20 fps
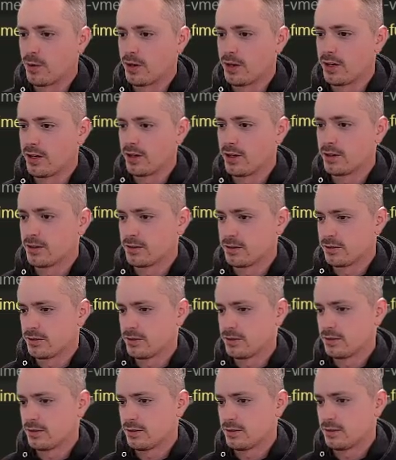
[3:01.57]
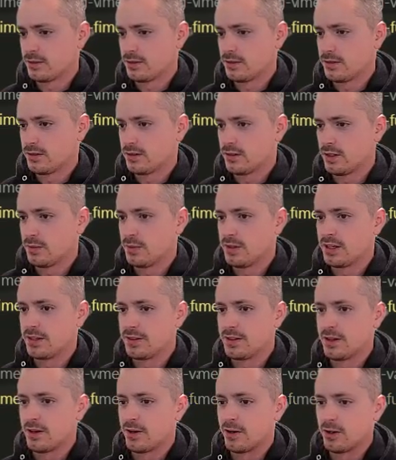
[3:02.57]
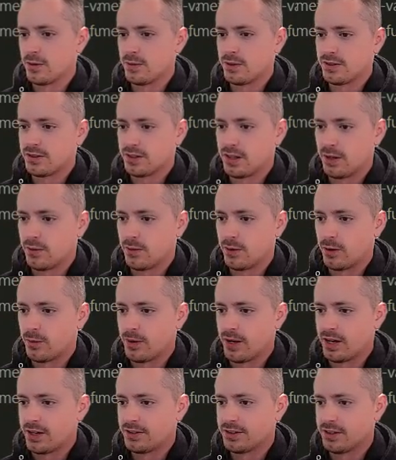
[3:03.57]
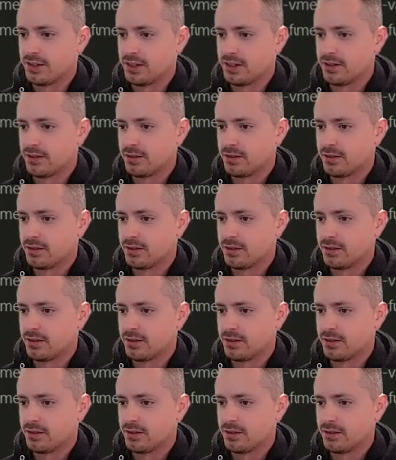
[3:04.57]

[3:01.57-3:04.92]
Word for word: here. Let me get the arguments that I want to pass in.